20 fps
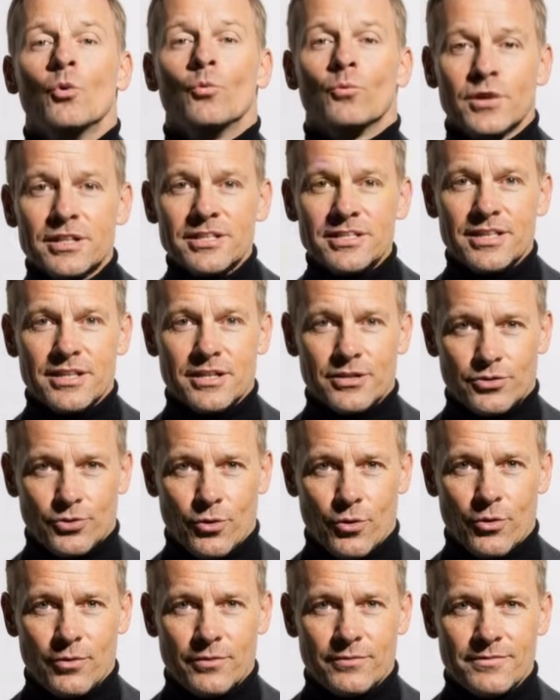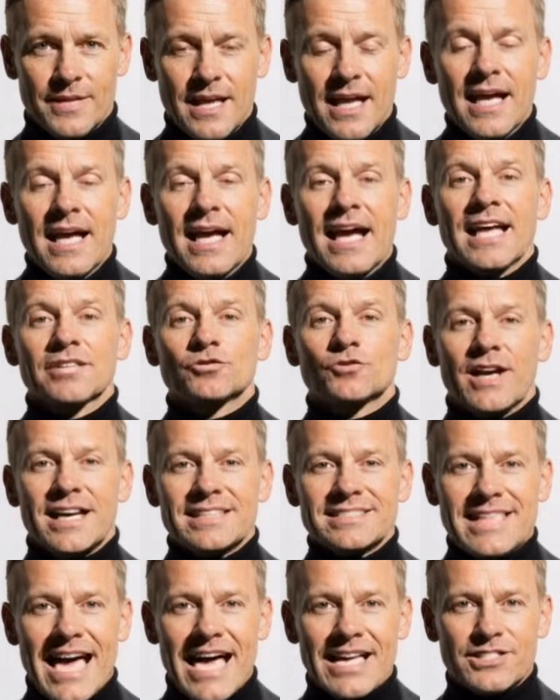risk controls, and
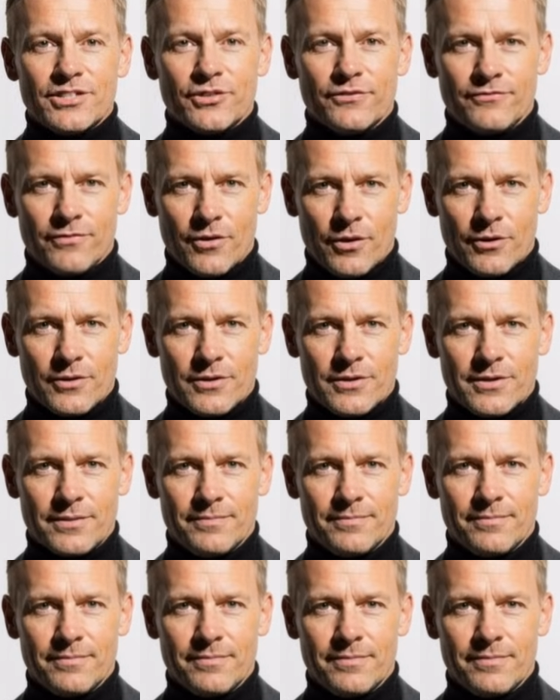transaction flows.